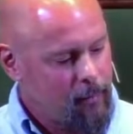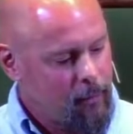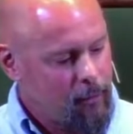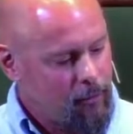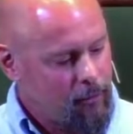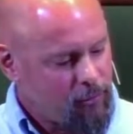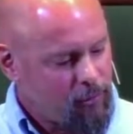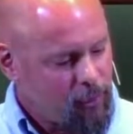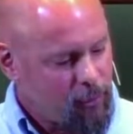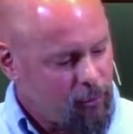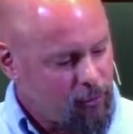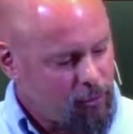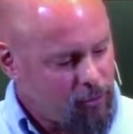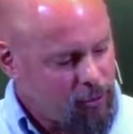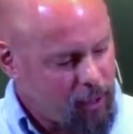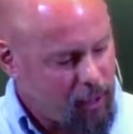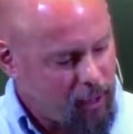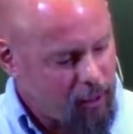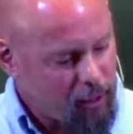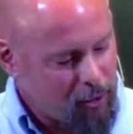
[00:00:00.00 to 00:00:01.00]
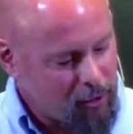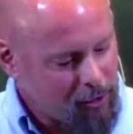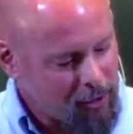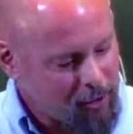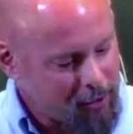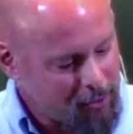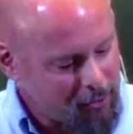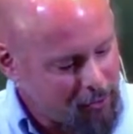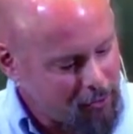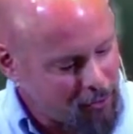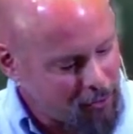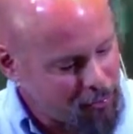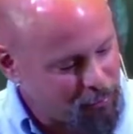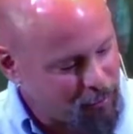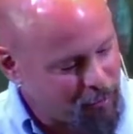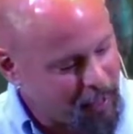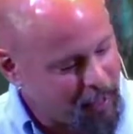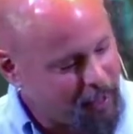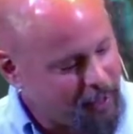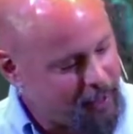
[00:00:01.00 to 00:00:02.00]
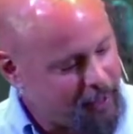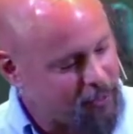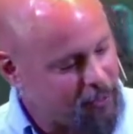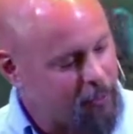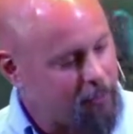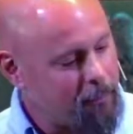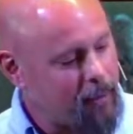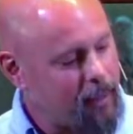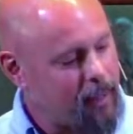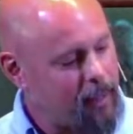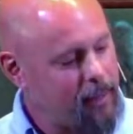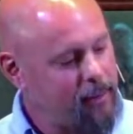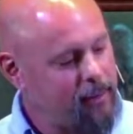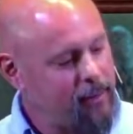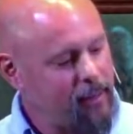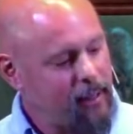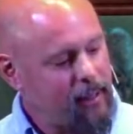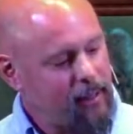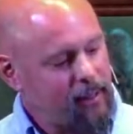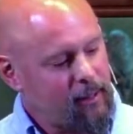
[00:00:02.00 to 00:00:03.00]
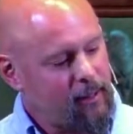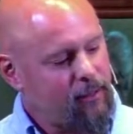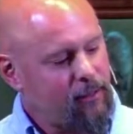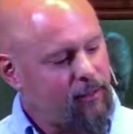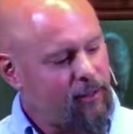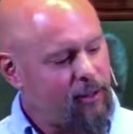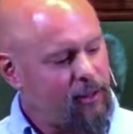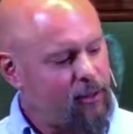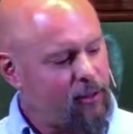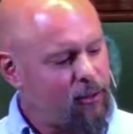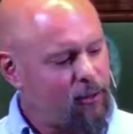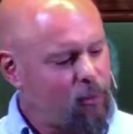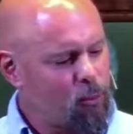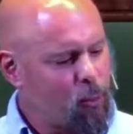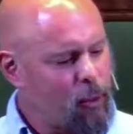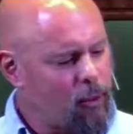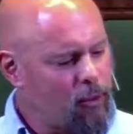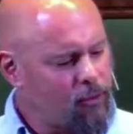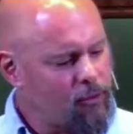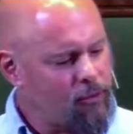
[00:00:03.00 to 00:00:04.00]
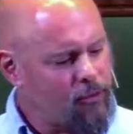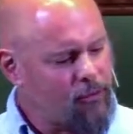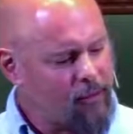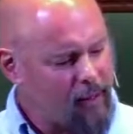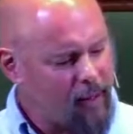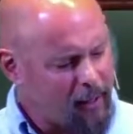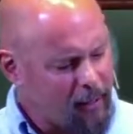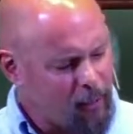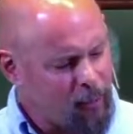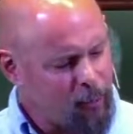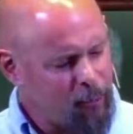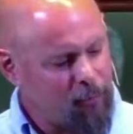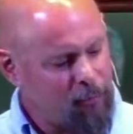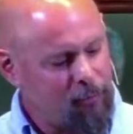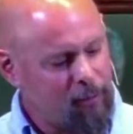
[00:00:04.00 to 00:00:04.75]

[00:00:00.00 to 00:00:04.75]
Self-cherishing is defined as a mind that considers oneself